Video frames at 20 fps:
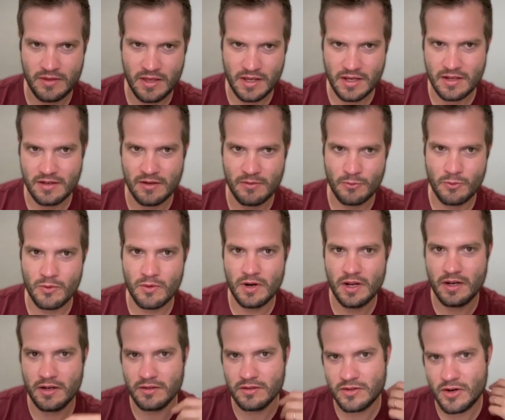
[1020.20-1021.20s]
thinking
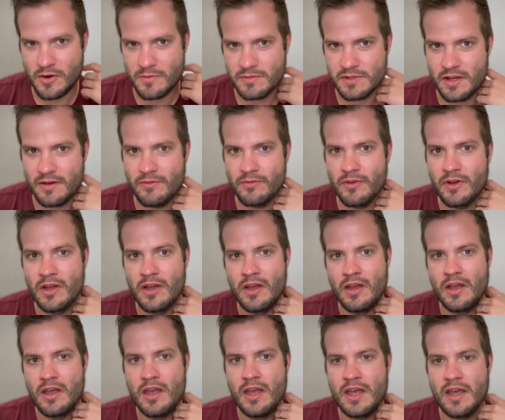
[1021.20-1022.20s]
in terms of
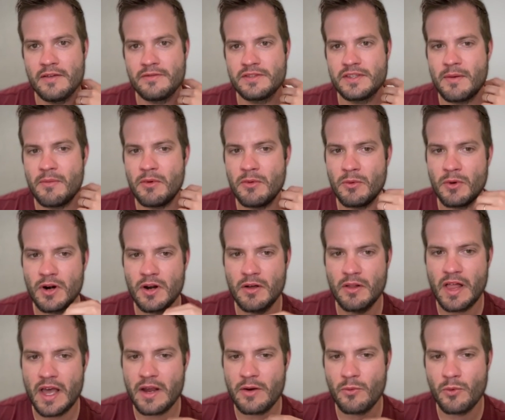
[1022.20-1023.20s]
if someone were to
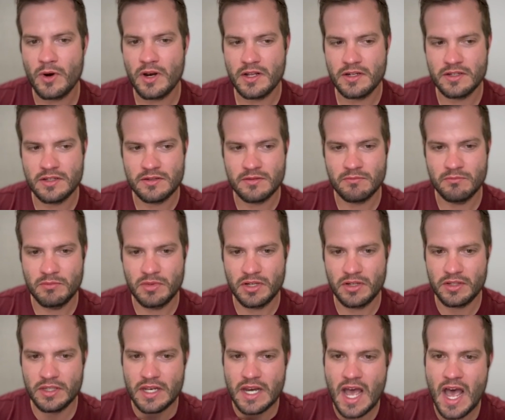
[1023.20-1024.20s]
like want to just
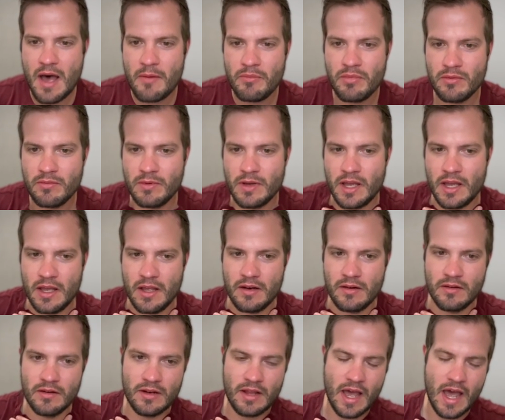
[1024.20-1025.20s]
build an app
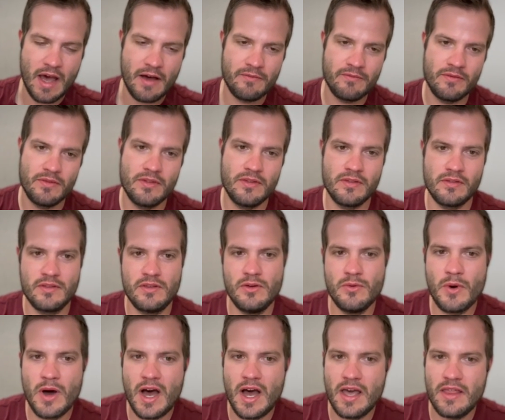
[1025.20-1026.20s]
and have
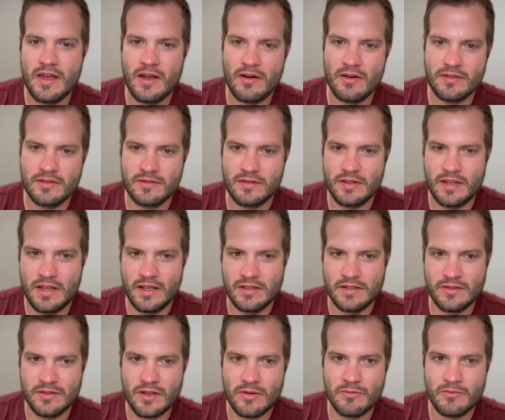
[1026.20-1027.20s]
UI that
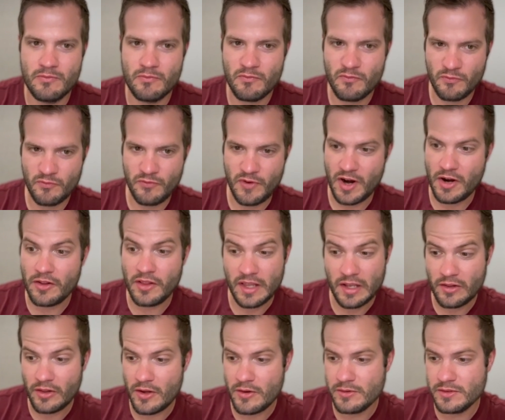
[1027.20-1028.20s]
is fairly
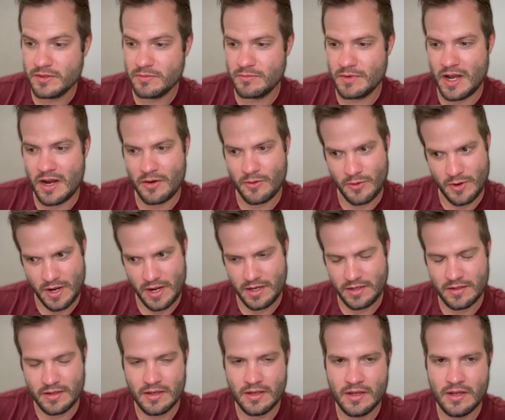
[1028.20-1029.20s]
close, not
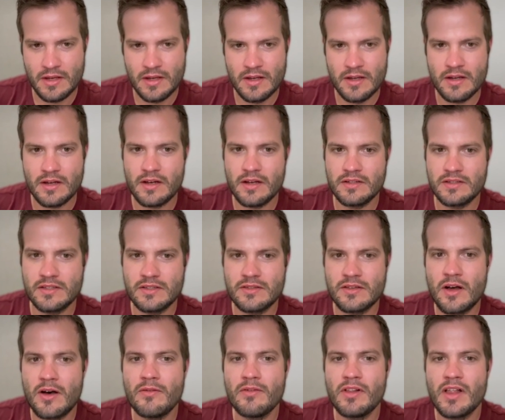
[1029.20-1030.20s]
quite, uh, to
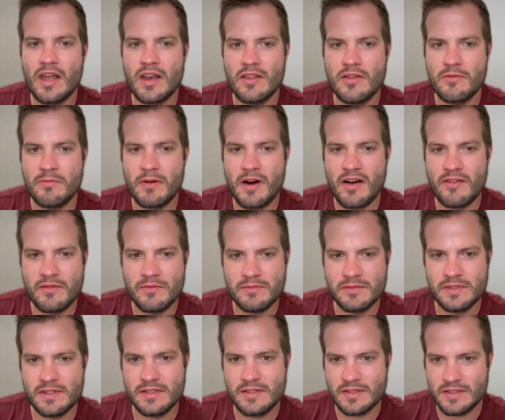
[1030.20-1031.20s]
solve a lot of their
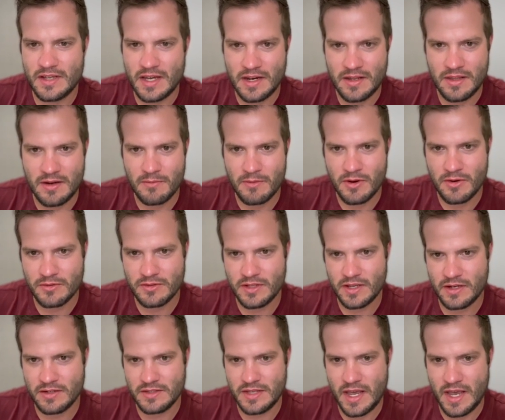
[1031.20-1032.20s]
problems, this is kind of the approach
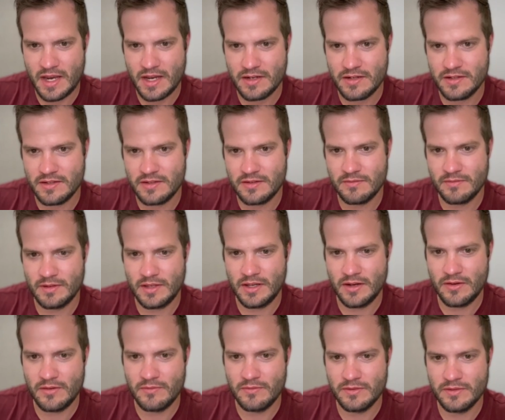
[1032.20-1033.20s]
they could take and just you
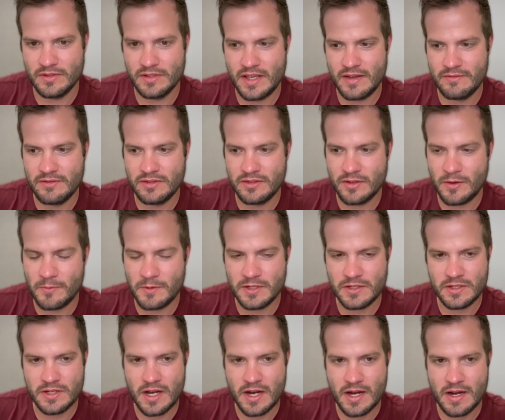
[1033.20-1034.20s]
know save so
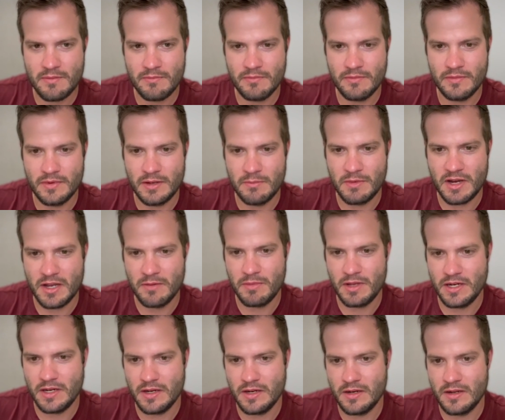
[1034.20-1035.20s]
much time, in my
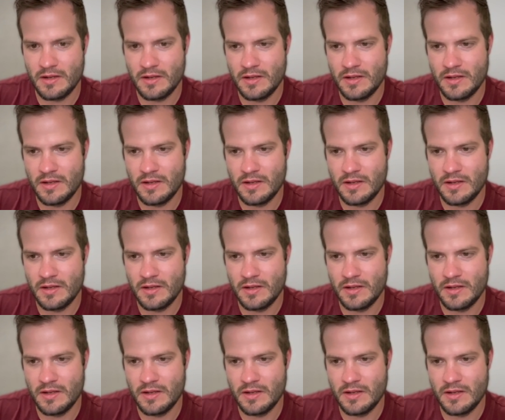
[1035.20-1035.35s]
opinion.